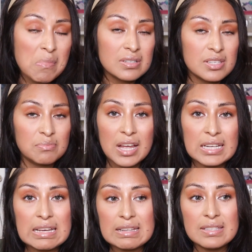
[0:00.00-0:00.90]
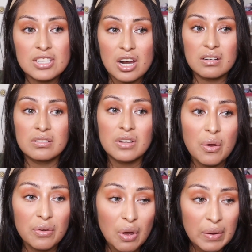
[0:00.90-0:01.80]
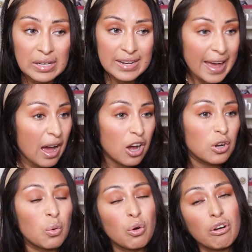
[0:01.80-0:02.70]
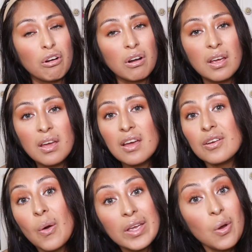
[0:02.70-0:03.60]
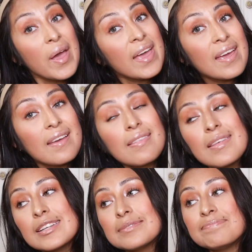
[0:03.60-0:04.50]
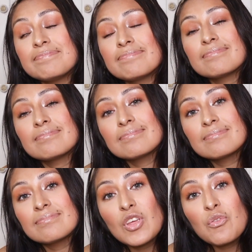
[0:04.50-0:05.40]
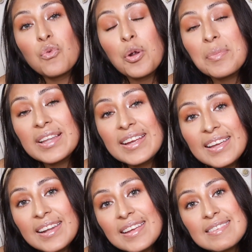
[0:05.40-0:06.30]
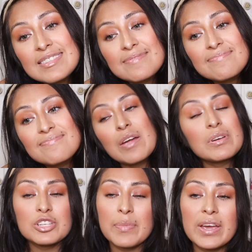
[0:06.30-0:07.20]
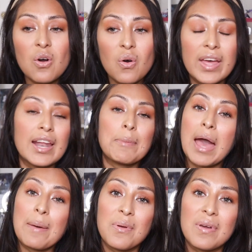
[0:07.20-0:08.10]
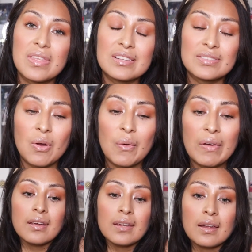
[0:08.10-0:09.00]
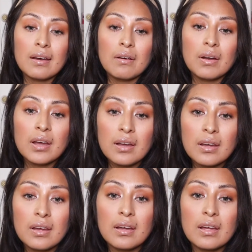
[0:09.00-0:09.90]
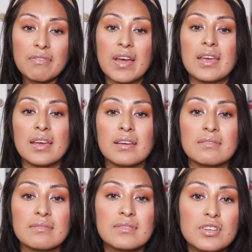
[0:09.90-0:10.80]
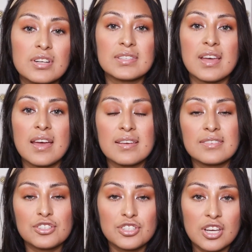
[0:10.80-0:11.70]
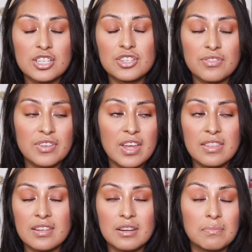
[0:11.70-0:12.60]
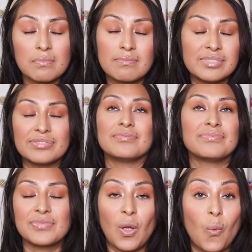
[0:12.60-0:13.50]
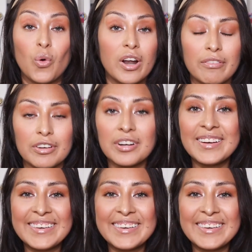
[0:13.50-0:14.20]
supply does start going down or going away, then formula it is. I reached my goal and I'm happy with it. So, you know, if I get criticized or judged for that, then I'm whatever.